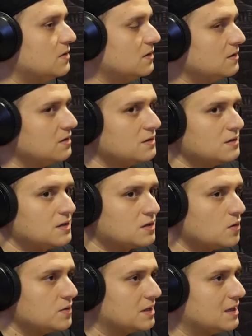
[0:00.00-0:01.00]
and their
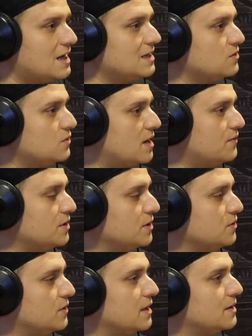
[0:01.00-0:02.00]
clothing lines or whatever they're
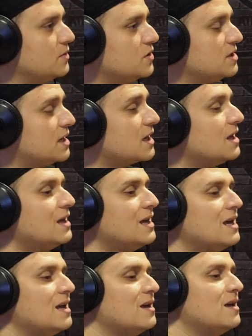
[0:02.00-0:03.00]
doing, music.
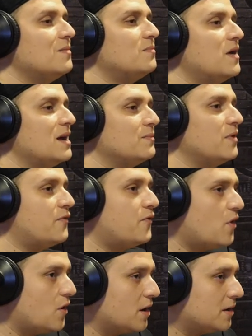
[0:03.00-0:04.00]
But
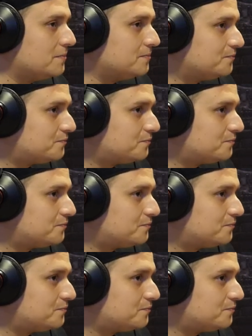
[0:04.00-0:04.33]
before,